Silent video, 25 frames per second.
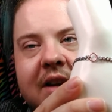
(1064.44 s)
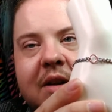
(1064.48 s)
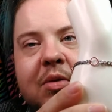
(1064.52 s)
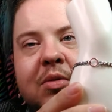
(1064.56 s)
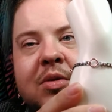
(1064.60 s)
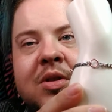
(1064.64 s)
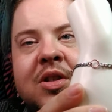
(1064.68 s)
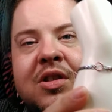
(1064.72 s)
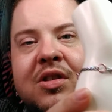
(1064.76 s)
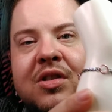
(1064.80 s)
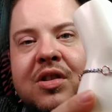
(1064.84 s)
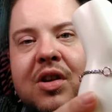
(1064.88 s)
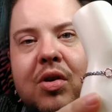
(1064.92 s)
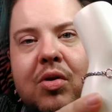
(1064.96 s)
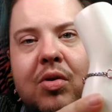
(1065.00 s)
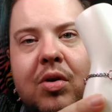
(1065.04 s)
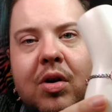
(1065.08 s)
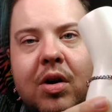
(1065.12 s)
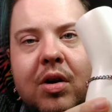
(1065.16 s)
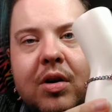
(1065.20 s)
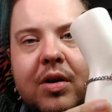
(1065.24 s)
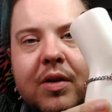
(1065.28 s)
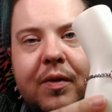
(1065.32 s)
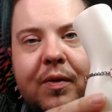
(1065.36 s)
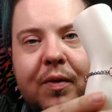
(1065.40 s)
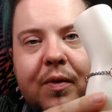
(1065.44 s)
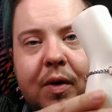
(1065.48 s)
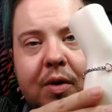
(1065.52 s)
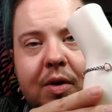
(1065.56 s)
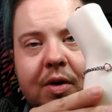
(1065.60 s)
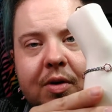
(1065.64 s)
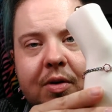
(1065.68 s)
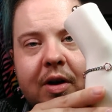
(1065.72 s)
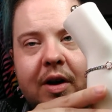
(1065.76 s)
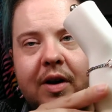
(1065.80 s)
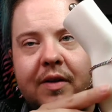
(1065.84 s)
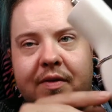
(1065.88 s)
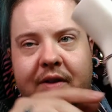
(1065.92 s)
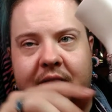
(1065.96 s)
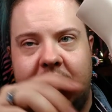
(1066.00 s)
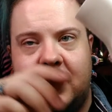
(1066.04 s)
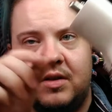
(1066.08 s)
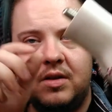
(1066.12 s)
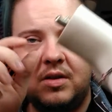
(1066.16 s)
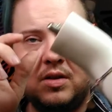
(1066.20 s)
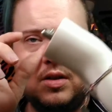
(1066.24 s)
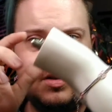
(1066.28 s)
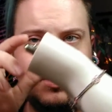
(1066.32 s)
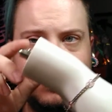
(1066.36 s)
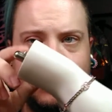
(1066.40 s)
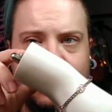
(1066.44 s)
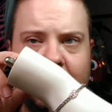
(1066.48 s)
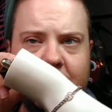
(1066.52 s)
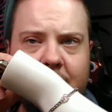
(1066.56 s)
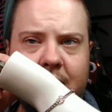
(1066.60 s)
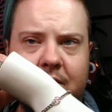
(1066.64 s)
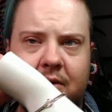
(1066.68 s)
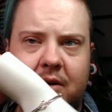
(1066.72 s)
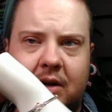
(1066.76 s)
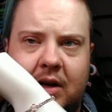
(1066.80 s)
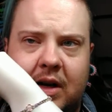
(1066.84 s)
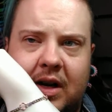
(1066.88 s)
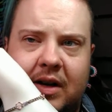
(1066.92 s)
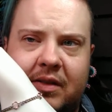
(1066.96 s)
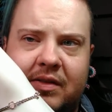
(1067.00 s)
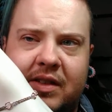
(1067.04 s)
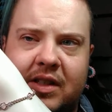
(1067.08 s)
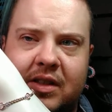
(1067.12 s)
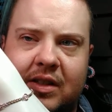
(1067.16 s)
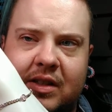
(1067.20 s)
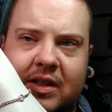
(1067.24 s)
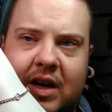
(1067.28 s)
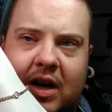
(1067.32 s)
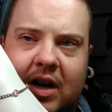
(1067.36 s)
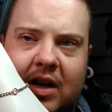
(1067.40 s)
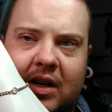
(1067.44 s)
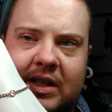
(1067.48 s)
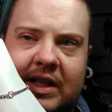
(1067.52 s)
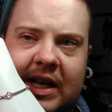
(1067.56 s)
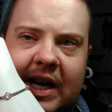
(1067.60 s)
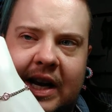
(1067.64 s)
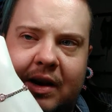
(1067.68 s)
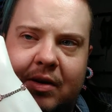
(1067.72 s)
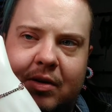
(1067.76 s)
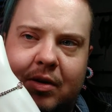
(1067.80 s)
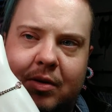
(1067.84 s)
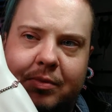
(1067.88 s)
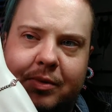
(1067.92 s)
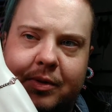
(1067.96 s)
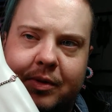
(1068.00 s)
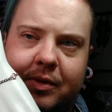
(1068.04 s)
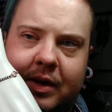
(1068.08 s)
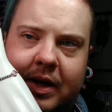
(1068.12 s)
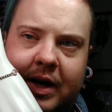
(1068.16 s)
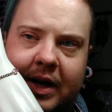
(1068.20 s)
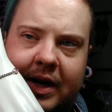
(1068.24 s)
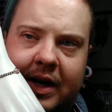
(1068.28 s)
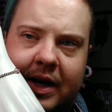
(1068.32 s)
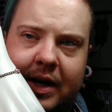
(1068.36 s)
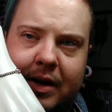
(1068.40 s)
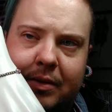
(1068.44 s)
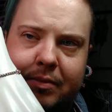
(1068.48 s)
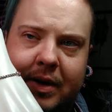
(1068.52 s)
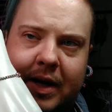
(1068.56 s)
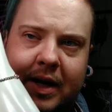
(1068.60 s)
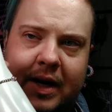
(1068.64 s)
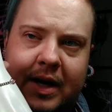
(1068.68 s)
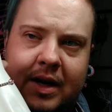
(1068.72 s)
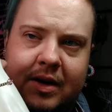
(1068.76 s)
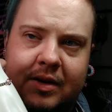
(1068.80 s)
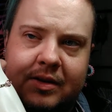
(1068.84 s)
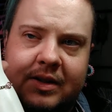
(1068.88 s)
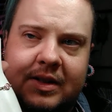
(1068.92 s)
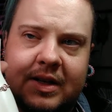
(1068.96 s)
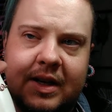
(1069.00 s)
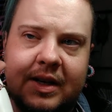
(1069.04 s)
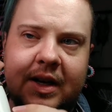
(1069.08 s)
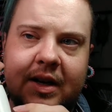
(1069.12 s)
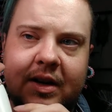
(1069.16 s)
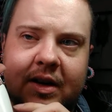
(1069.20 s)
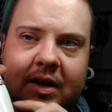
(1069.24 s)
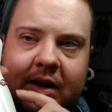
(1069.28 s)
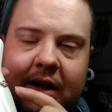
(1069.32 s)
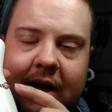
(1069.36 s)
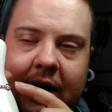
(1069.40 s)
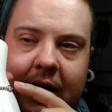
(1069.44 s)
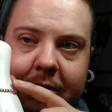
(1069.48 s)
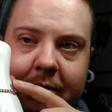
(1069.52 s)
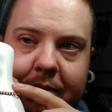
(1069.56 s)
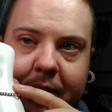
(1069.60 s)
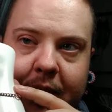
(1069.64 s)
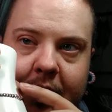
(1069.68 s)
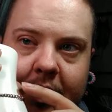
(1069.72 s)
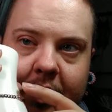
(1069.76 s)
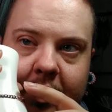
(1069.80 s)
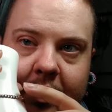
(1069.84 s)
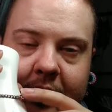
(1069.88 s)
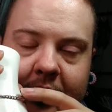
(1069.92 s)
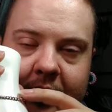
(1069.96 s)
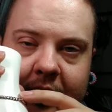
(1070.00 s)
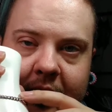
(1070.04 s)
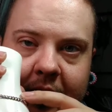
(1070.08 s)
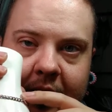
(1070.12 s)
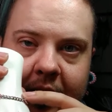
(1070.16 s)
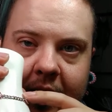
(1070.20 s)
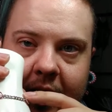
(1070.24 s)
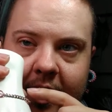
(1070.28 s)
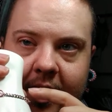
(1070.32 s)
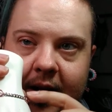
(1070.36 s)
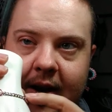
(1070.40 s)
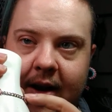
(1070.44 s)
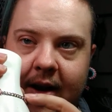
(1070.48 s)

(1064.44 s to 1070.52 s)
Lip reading: It was so hard to photograph these too. I've just got terrible lighting in my house. I need a light box.